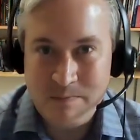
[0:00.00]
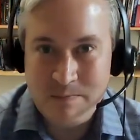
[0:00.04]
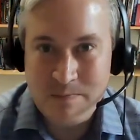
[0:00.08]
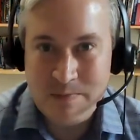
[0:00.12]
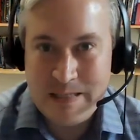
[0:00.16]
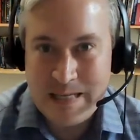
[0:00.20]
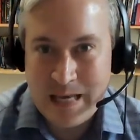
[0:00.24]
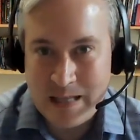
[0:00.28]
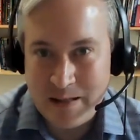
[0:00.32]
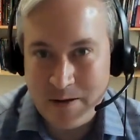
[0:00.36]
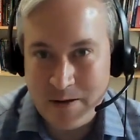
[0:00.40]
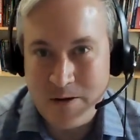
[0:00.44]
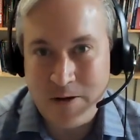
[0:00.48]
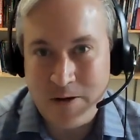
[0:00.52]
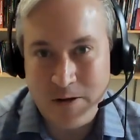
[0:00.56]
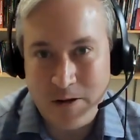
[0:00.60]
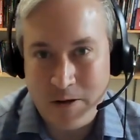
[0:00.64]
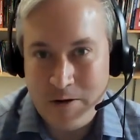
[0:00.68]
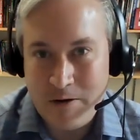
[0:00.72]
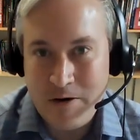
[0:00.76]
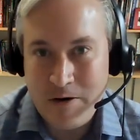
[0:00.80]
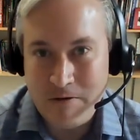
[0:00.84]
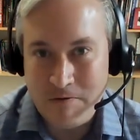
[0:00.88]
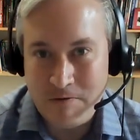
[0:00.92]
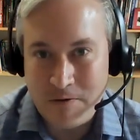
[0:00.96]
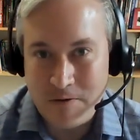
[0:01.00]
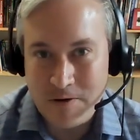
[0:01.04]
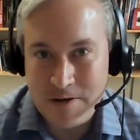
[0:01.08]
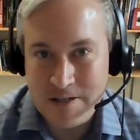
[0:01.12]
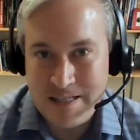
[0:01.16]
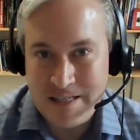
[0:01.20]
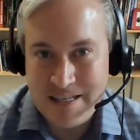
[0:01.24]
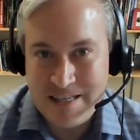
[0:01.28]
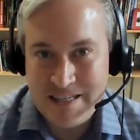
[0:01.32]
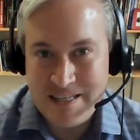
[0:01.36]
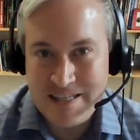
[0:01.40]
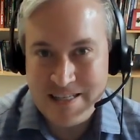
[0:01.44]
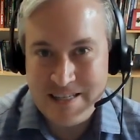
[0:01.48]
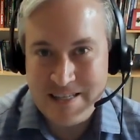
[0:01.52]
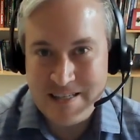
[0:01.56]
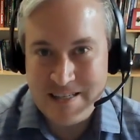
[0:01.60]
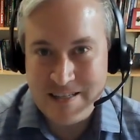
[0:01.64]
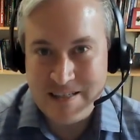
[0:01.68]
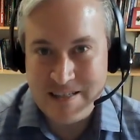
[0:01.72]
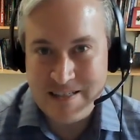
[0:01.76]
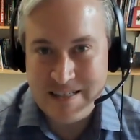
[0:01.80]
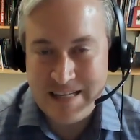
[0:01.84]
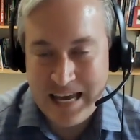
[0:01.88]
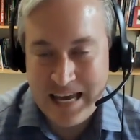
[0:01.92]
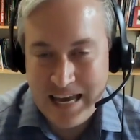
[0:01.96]
settler colonial forces
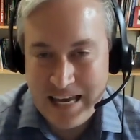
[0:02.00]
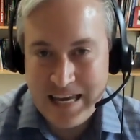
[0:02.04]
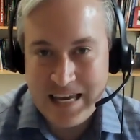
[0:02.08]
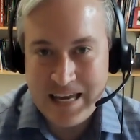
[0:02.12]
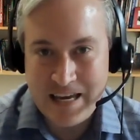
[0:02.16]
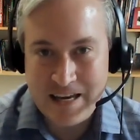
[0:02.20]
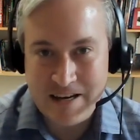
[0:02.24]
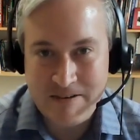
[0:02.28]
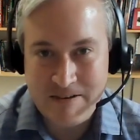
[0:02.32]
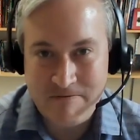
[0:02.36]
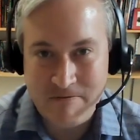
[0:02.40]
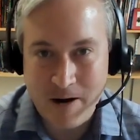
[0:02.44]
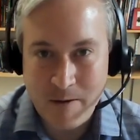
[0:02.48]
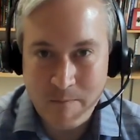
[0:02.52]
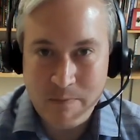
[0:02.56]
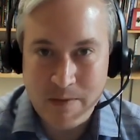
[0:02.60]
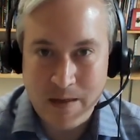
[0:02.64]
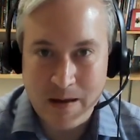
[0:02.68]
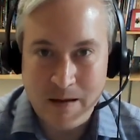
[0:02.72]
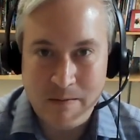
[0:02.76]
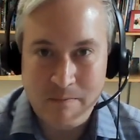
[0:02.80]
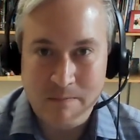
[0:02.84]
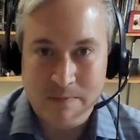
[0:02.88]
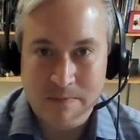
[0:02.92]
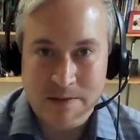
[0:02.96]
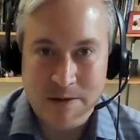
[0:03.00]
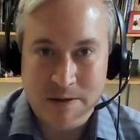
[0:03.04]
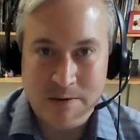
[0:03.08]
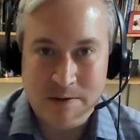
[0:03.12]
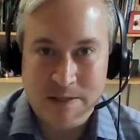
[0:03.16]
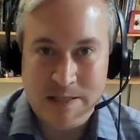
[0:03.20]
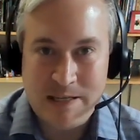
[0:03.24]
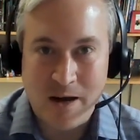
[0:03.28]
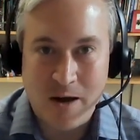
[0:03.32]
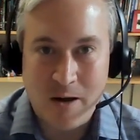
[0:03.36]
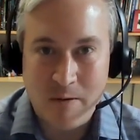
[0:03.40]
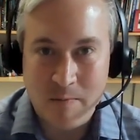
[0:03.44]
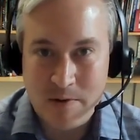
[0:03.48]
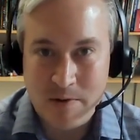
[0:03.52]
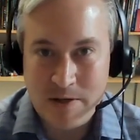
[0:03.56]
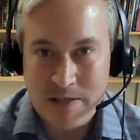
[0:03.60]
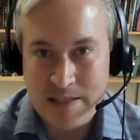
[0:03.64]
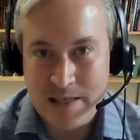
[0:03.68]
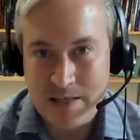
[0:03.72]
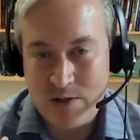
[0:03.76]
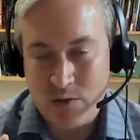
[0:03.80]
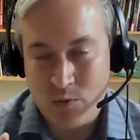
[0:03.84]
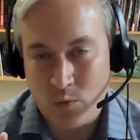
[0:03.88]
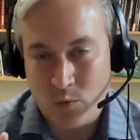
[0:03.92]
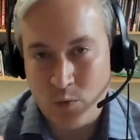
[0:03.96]
taking it from them. So it's almost
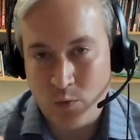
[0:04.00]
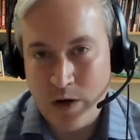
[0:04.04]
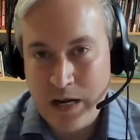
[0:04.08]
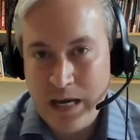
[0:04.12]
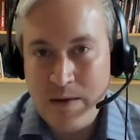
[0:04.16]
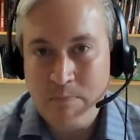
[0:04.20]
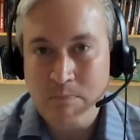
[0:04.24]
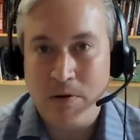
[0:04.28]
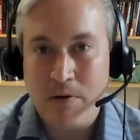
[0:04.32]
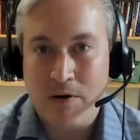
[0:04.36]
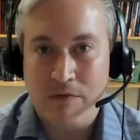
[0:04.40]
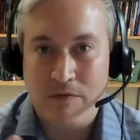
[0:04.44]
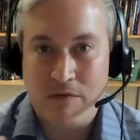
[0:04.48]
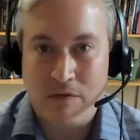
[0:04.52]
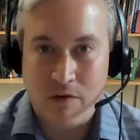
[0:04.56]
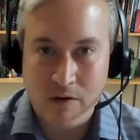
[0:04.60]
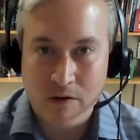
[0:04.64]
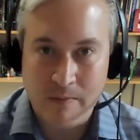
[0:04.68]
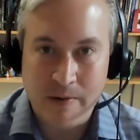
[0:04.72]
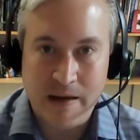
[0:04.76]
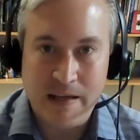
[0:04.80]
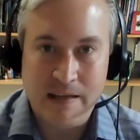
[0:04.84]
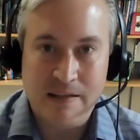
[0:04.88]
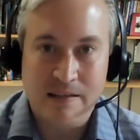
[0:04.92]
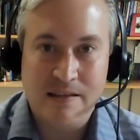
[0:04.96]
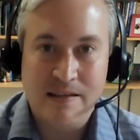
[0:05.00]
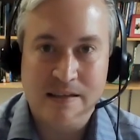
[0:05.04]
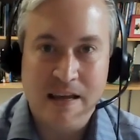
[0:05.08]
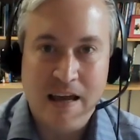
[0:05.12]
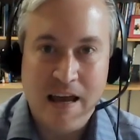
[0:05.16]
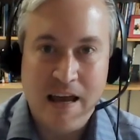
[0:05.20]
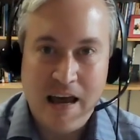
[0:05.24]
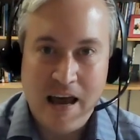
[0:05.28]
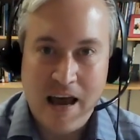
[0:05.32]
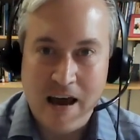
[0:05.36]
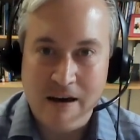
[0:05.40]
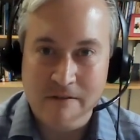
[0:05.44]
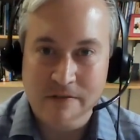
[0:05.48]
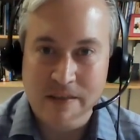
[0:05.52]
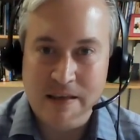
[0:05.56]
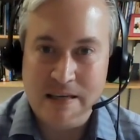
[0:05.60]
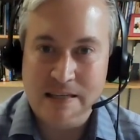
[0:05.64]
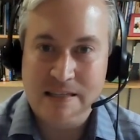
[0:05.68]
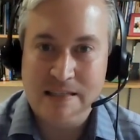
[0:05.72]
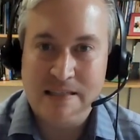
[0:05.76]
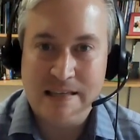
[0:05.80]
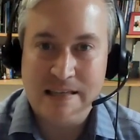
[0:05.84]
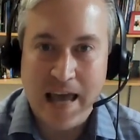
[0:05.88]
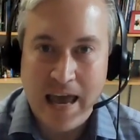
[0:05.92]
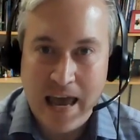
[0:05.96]
this re-performance of this
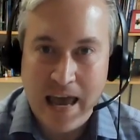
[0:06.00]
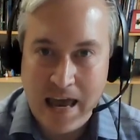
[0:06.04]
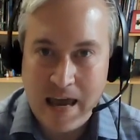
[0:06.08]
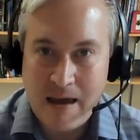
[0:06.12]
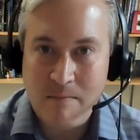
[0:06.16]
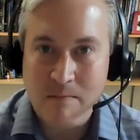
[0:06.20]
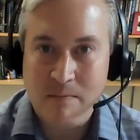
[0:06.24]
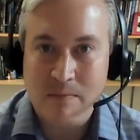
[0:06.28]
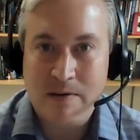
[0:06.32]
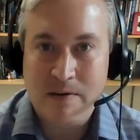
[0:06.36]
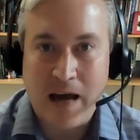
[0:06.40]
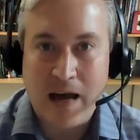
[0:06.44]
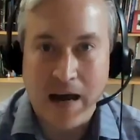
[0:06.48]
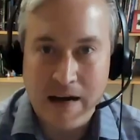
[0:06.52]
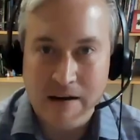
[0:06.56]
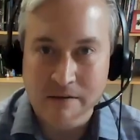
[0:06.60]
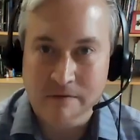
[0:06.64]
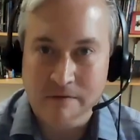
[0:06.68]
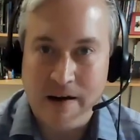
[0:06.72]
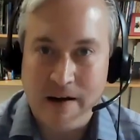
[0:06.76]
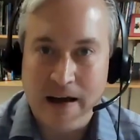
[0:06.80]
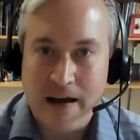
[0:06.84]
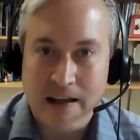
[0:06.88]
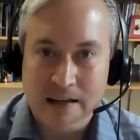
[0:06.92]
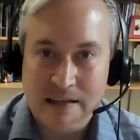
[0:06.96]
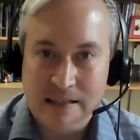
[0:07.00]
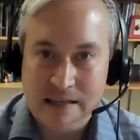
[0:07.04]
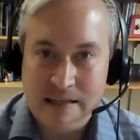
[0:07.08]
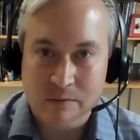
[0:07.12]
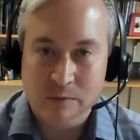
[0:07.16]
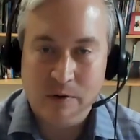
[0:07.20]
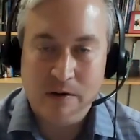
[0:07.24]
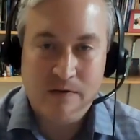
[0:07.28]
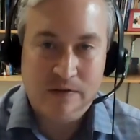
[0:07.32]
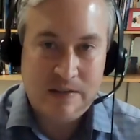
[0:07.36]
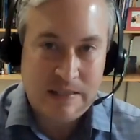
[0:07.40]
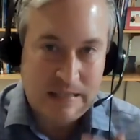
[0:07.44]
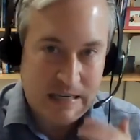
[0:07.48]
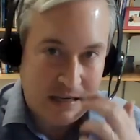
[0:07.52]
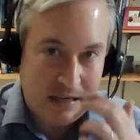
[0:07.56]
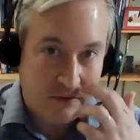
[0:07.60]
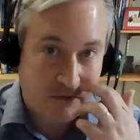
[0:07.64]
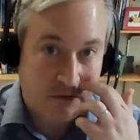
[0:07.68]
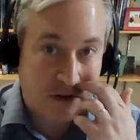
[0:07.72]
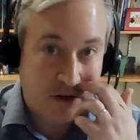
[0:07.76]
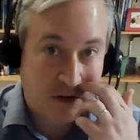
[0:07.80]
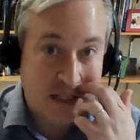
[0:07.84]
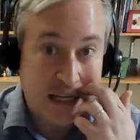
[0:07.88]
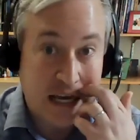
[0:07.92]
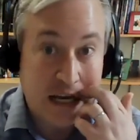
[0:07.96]
same kind of violence that we've seen
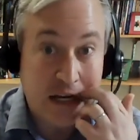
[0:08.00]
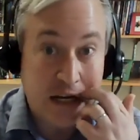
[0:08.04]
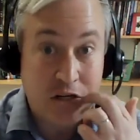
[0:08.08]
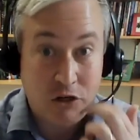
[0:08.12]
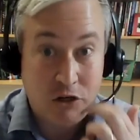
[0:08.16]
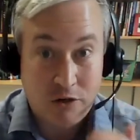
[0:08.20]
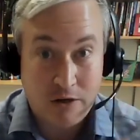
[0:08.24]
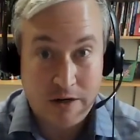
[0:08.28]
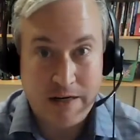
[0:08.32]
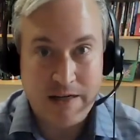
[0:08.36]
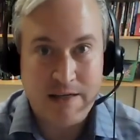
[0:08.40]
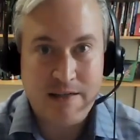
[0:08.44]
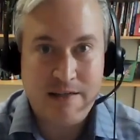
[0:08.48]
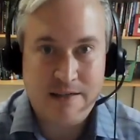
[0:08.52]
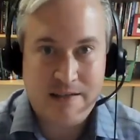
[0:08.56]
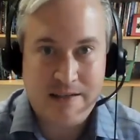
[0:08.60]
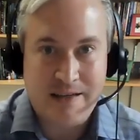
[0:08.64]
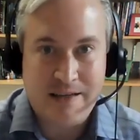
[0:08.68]
for centuries,